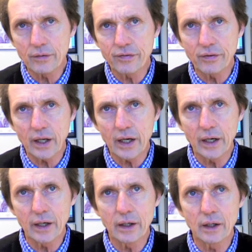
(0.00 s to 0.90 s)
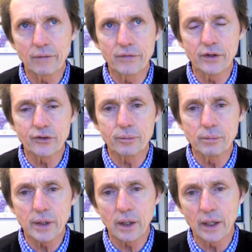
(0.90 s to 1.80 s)
the flag of this
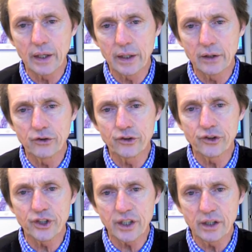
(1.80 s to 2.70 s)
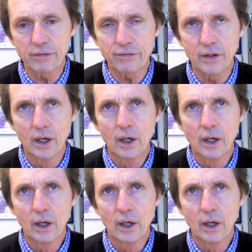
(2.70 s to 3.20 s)
middle aged chief